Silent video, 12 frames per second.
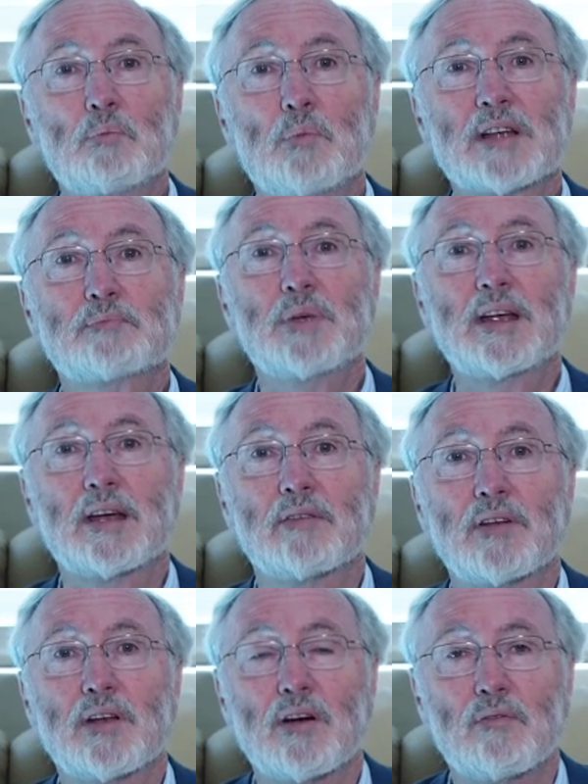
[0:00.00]
must be
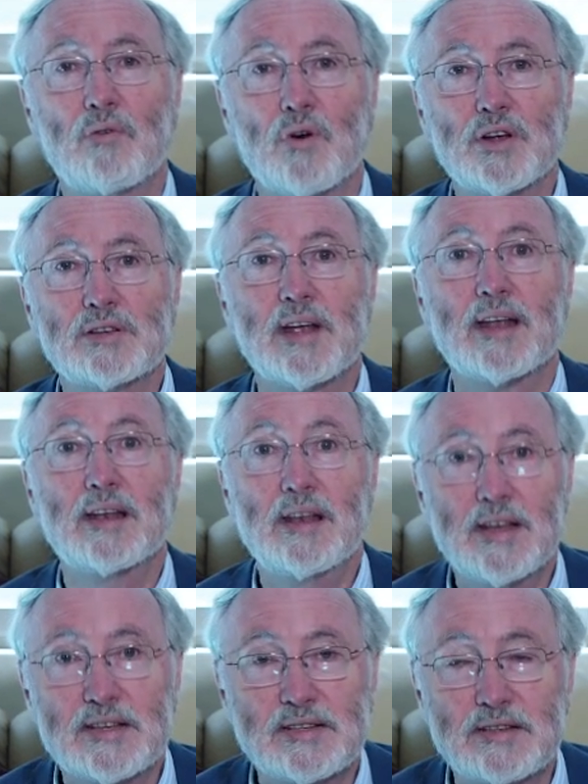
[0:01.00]
given a voice and
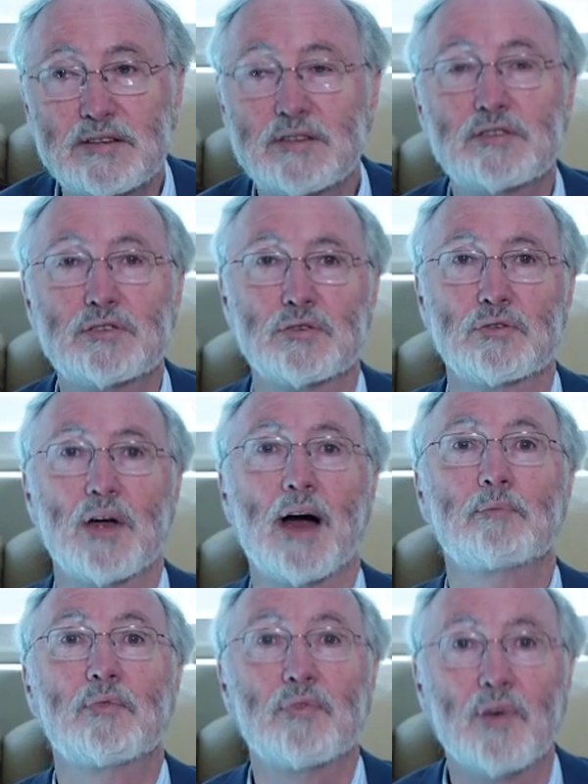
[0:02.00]
listened to
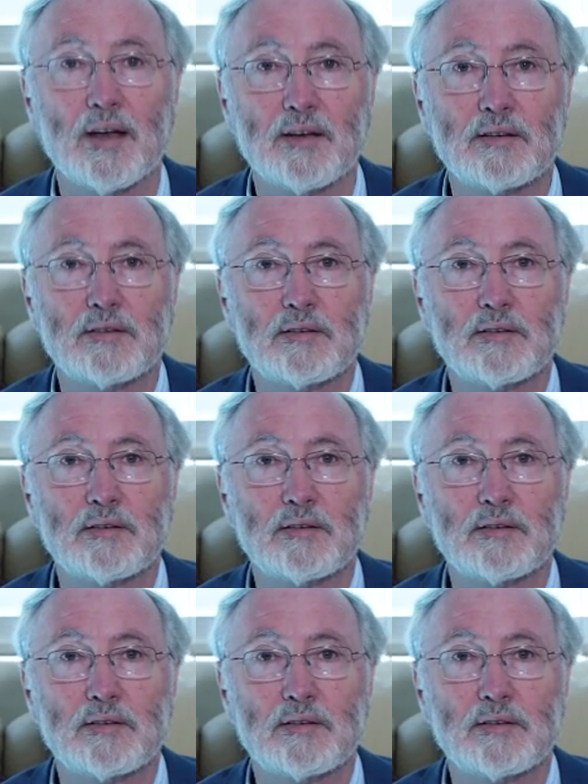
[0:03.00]
up front.